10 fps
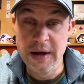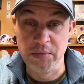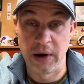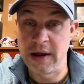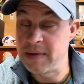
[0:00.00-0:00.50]

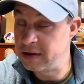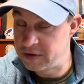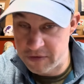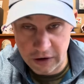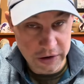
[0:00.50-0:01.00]
Brady makes a
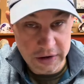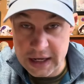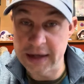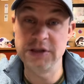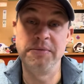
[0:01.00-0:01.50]
very good
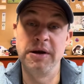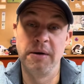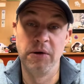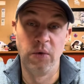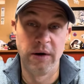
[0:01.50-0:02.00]
case to be
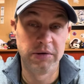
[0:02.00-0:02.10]
number 1.